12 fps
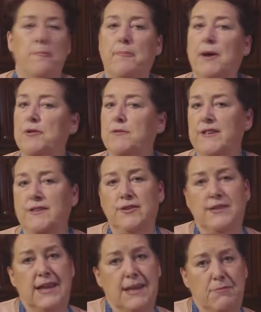part of it the
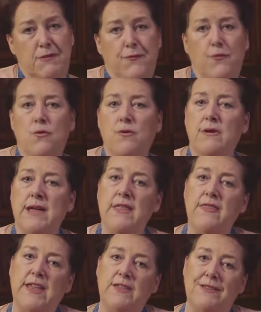day before,
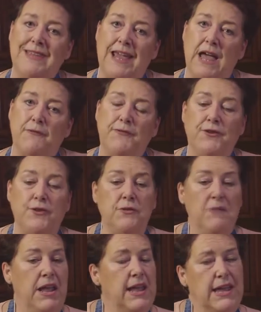and then the day
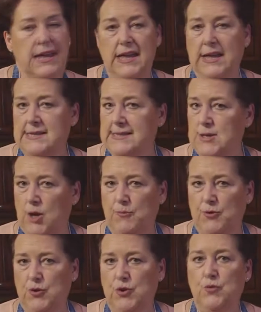after. It's
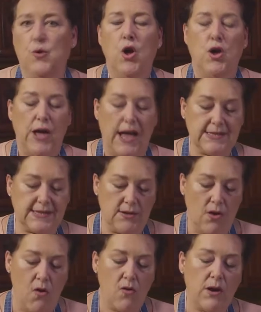up to you, as
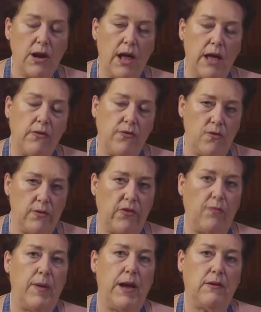long as you
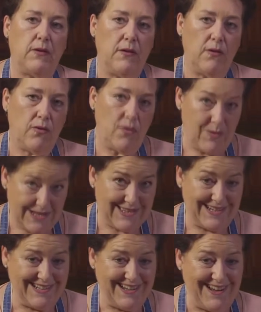respect the
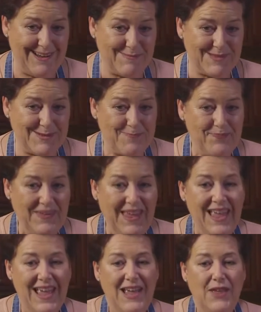resting times.
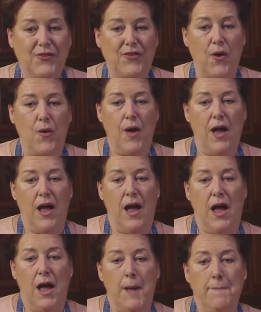So
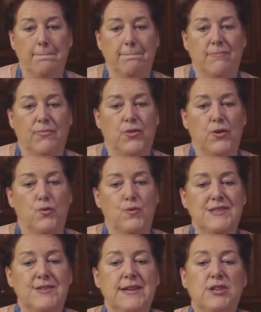the
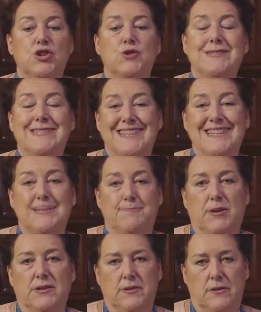reason I chose this
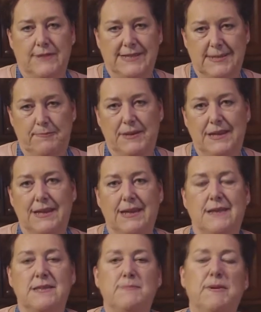particular recipe
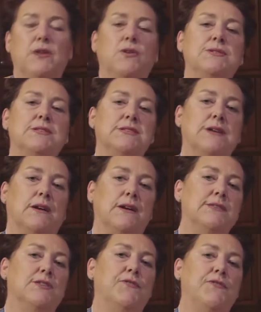is because
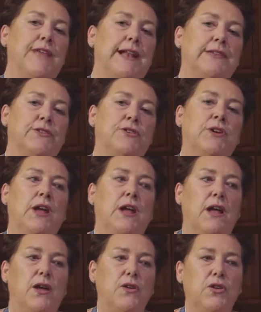Christoph Felder
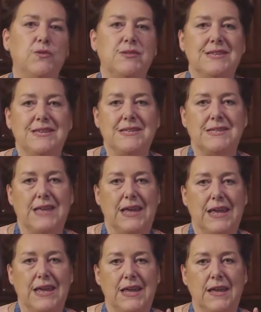uses
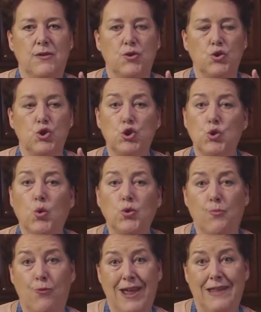a
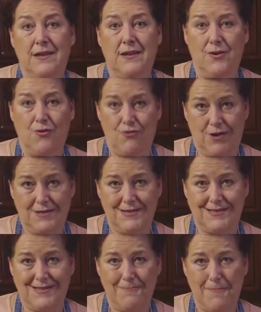shortbread
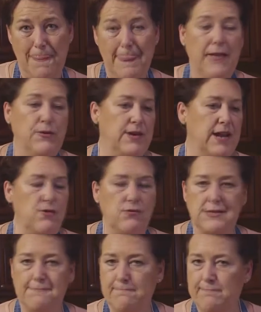crust. You can
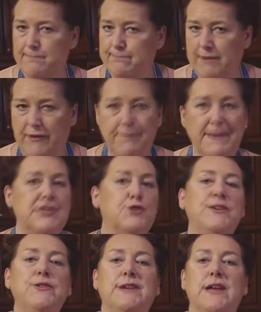use puff
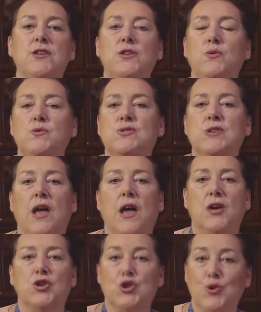pastry, you can use
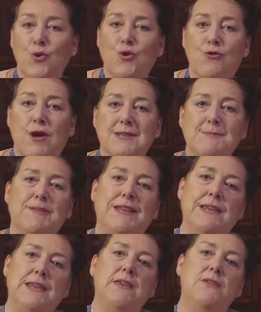short crust, but
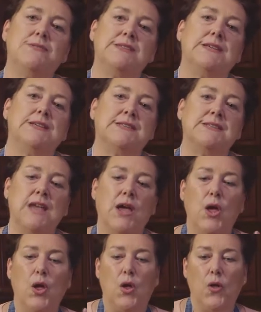he uses
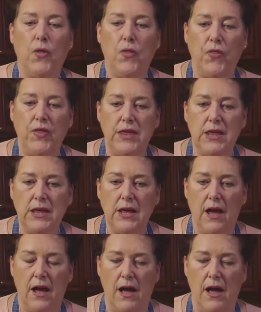the